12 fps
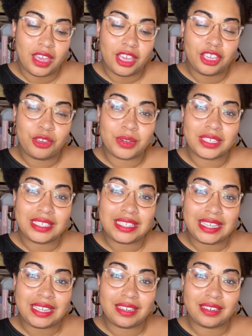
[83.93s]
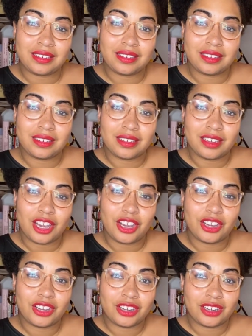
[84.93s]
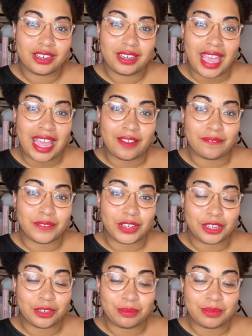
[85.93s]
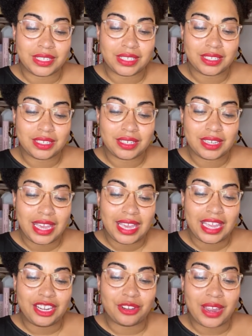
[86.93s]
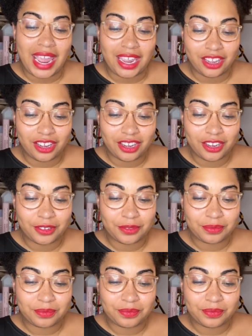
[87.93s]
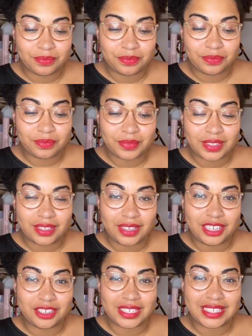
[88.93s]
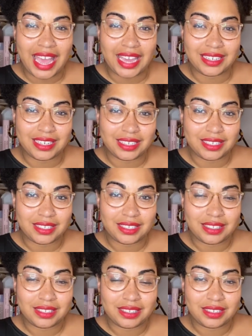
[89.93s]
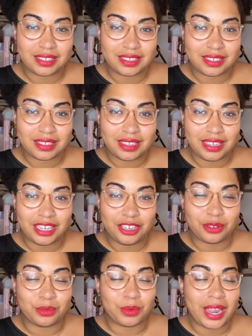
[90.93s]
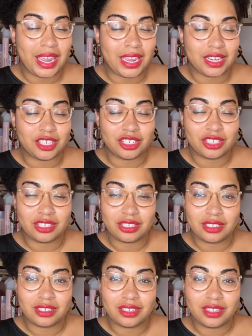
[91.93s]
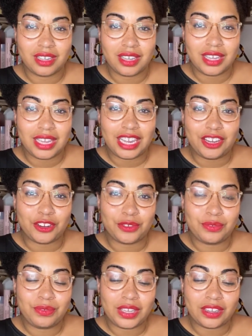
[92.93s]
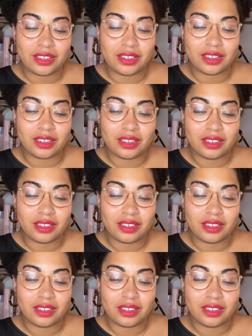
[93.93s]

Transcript: You are seen, heard, and affirmed in your anger, in your sadness, in your rage, in your fear,